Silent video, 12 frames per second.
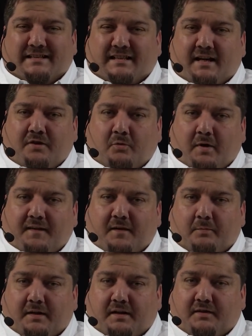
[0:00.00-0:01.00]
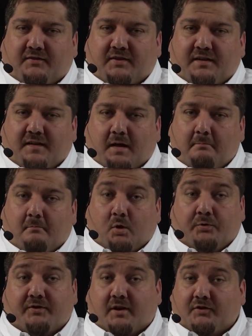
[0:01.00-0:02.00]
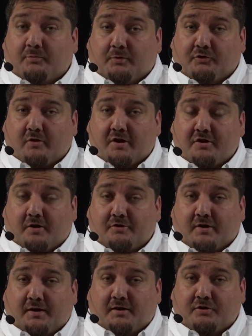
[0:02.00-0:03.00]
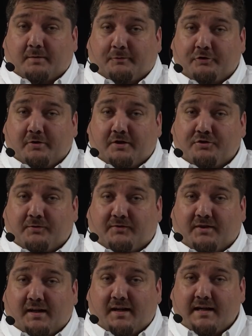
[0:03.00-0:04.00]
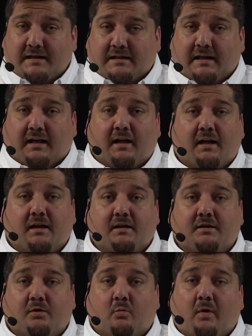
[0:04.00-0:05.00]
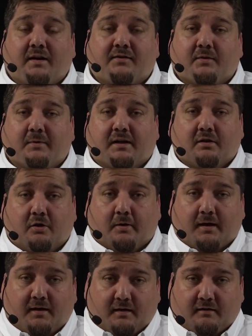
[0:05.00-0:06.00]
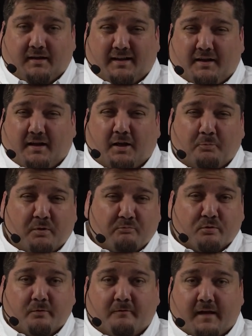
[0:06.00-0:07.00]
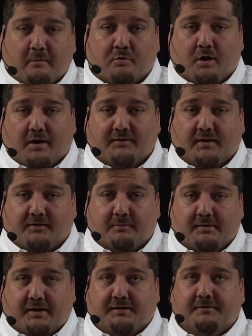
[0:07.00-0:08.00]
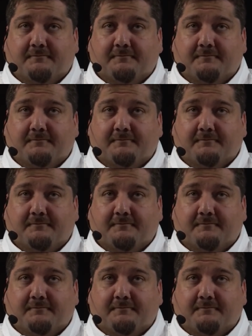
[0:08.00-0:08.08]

kind of the way that we see that most customers are trying to troubleshoot issues today, and ways that we can go ahead and kind of help improve that process a bit.